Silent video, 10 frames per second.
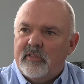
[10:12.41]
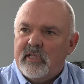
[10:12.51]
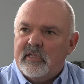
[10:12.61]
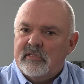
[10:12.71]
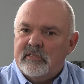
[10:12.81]

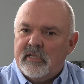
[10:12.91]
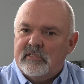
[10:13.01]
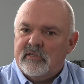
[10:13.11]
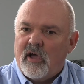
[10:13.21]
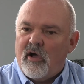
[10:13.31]

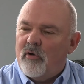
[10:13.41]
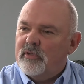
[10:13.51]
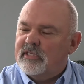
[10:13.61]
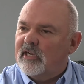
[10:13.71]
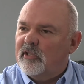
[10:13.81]
it's not
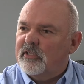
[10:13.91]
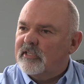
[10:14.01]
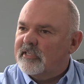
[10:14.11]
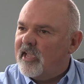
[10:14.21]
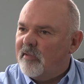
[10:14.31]
always going to look the
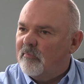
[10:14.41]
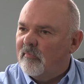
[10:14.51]
same.